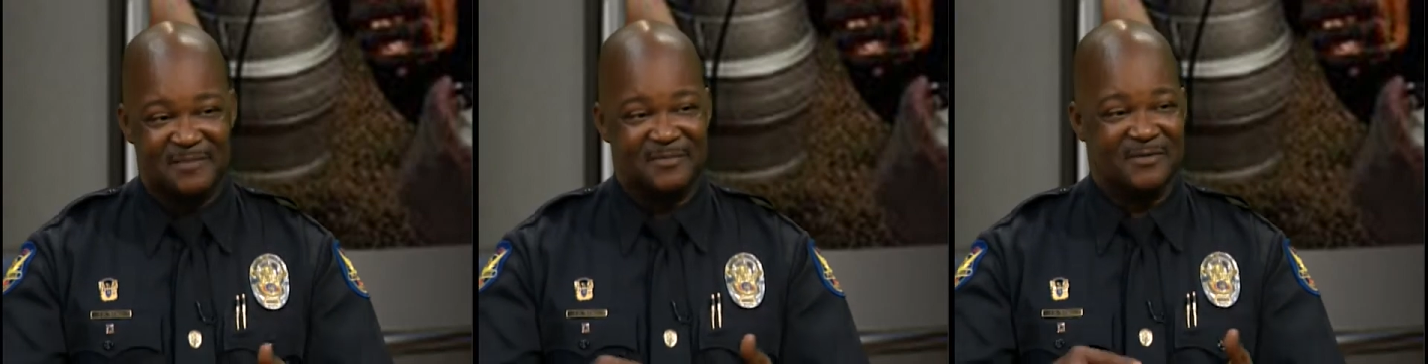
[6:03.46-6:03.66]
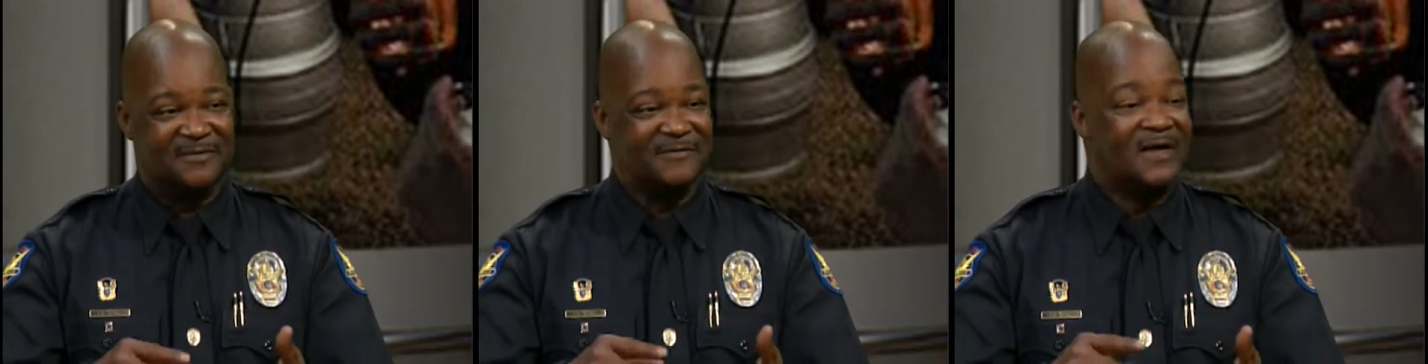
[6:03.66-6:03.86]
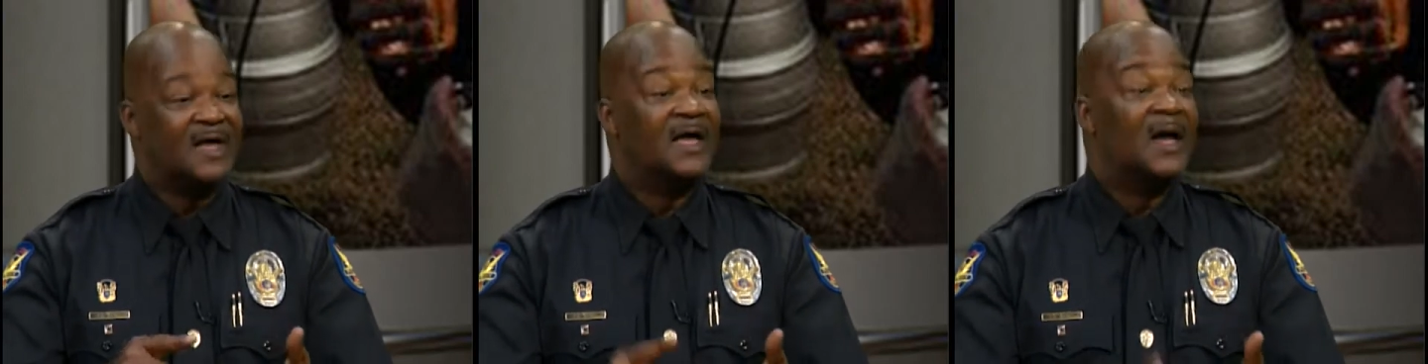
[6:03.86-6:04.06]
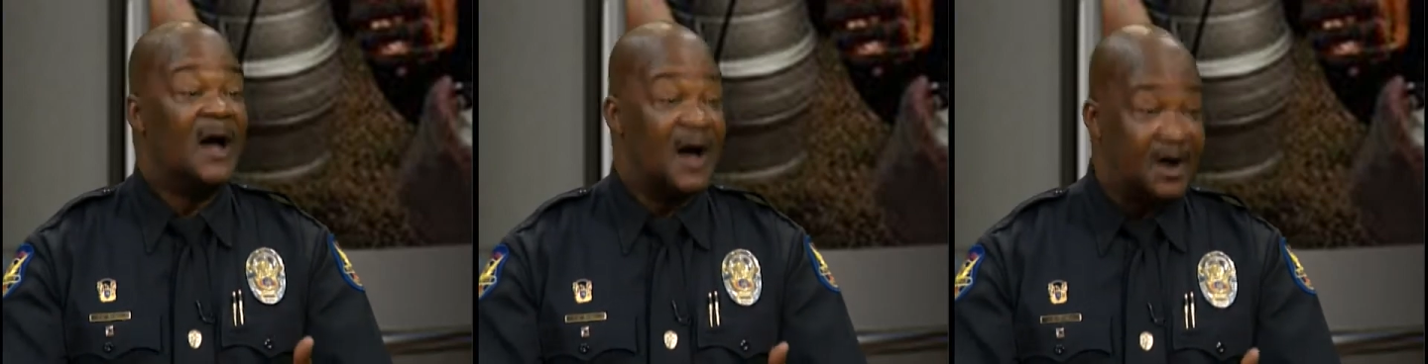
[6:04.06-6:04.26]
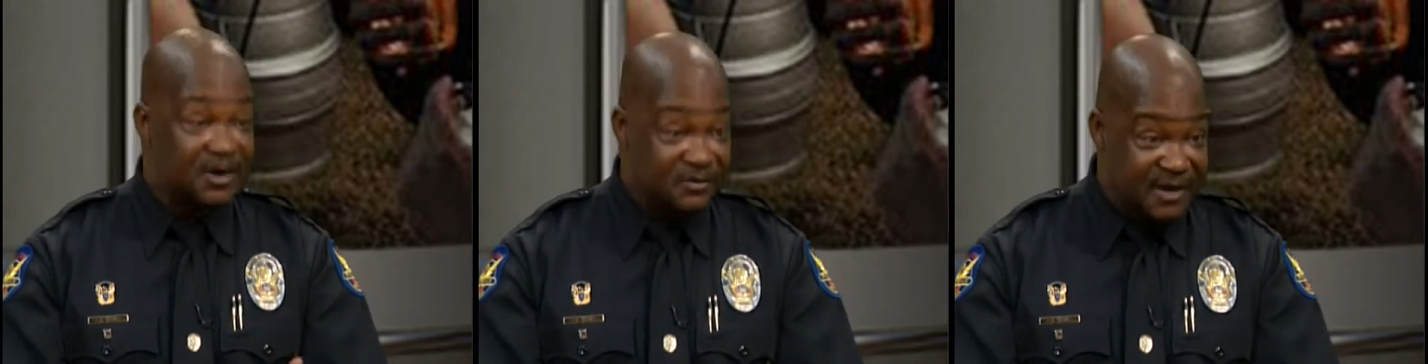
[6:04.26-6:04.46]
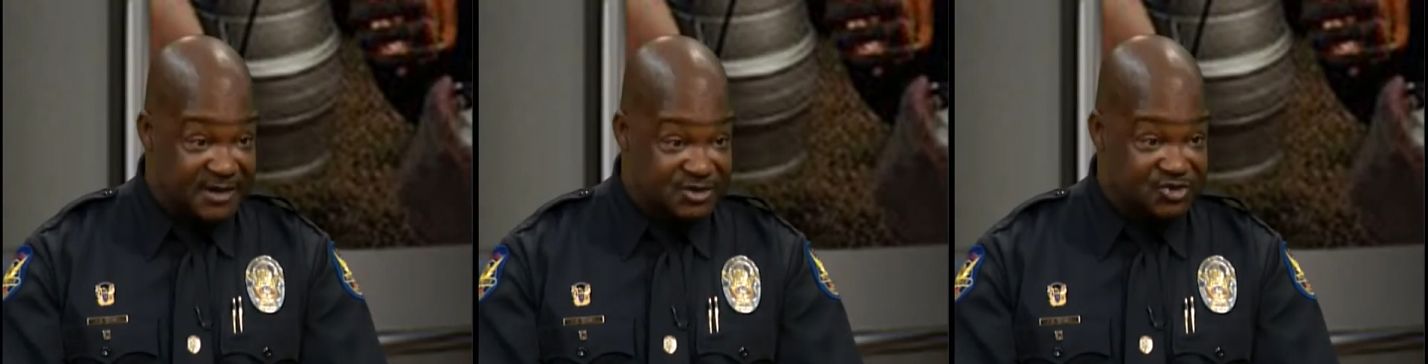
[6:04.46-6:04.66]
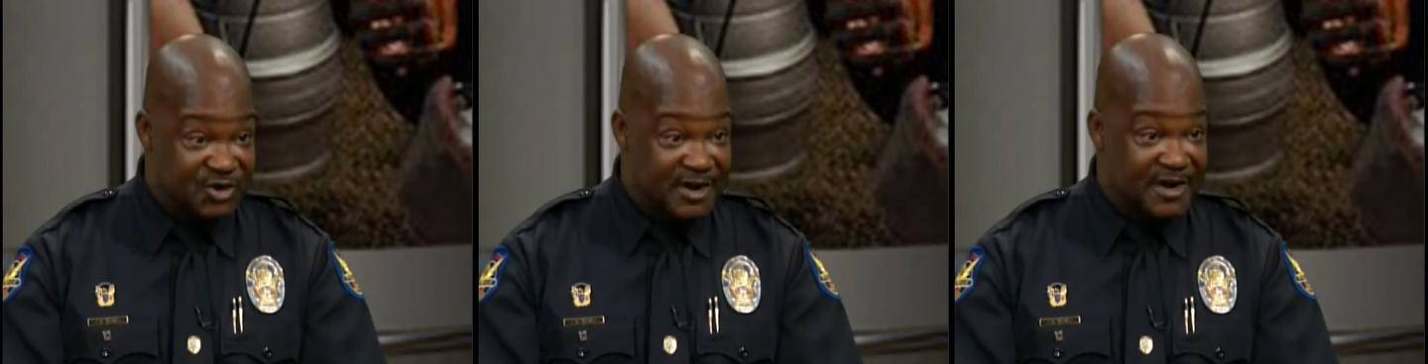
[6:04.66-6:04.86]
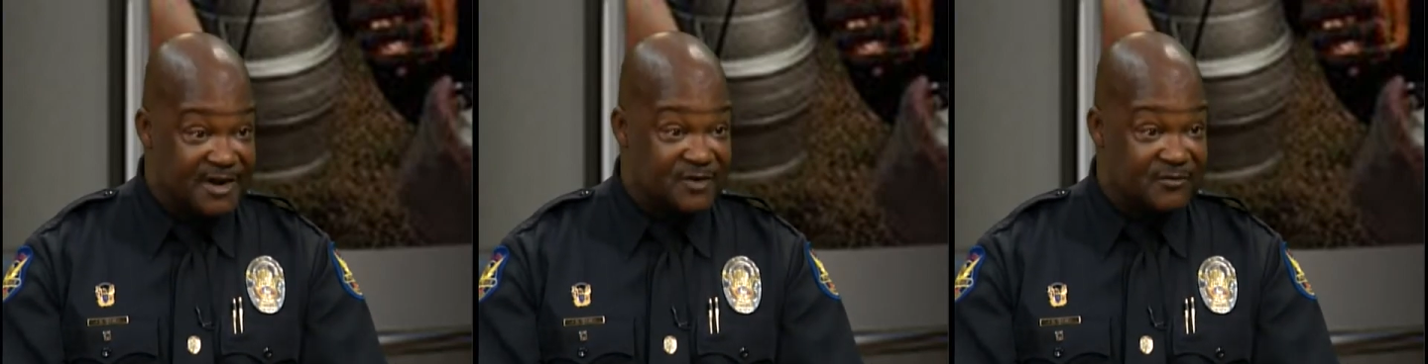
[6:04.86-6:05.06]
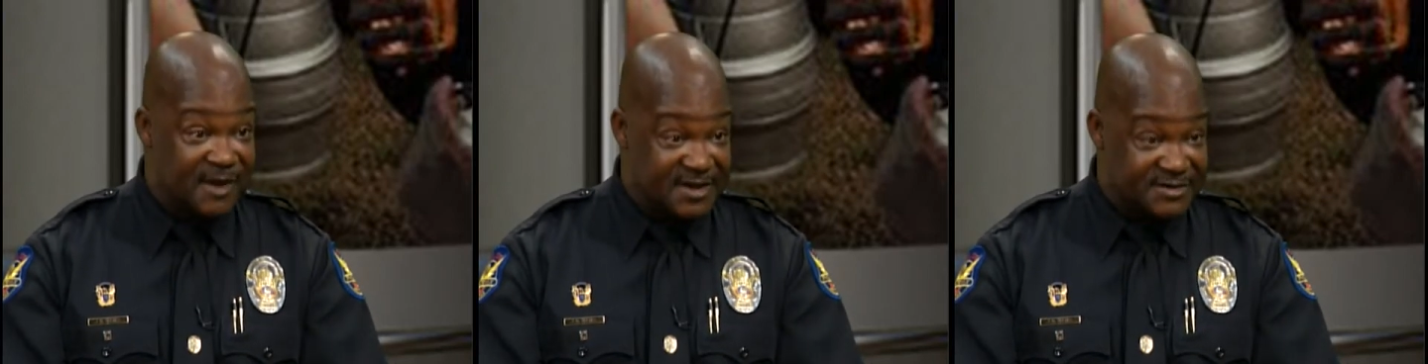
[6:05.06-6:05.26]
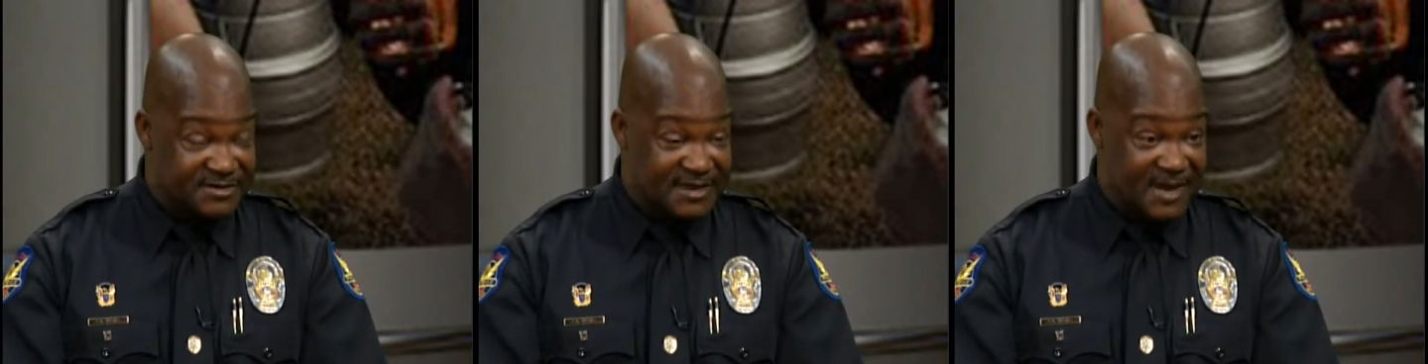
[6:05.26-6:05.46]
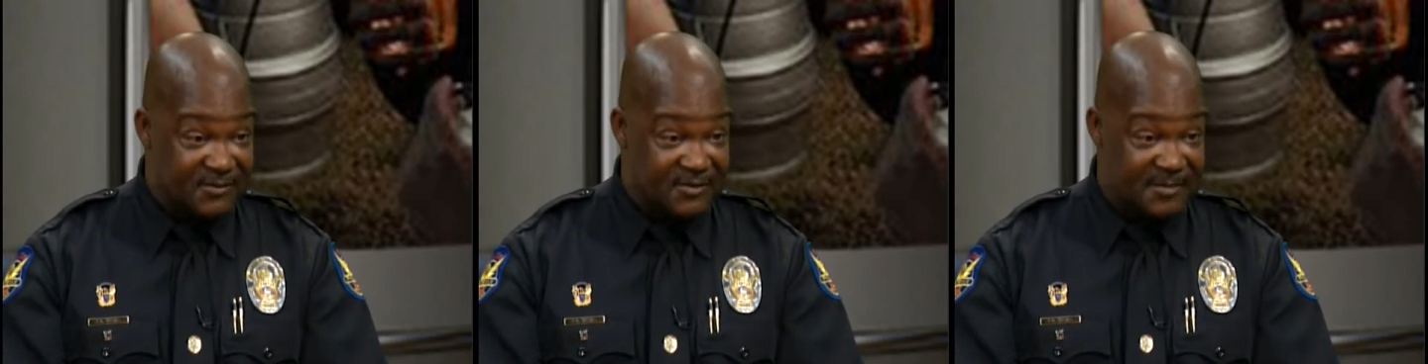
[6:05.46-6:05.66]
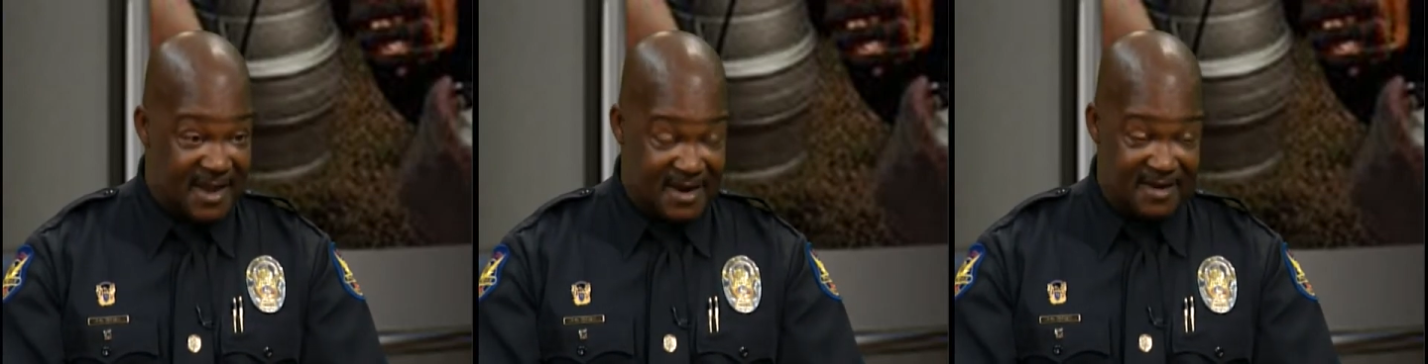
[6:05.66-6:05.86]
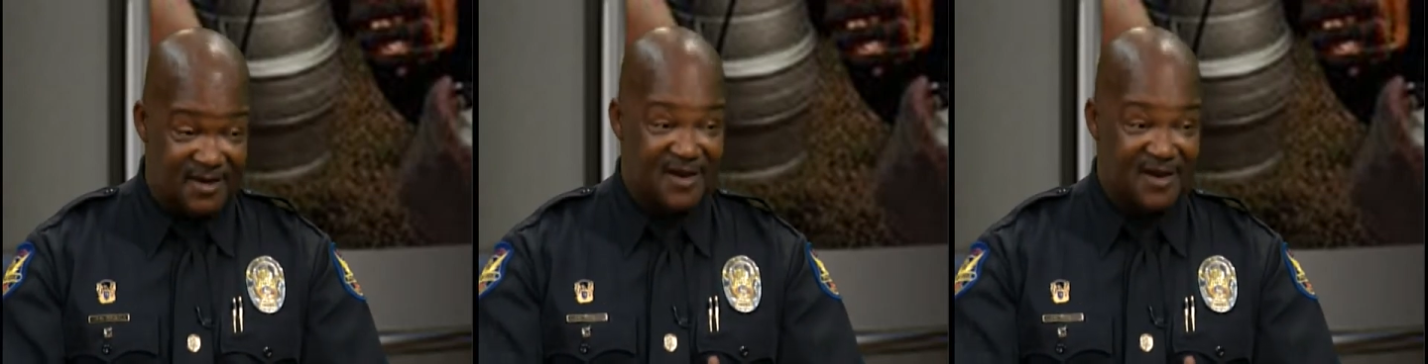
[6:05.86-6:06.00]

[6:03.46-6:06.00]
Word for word: the number of underage drinking arrests that were made,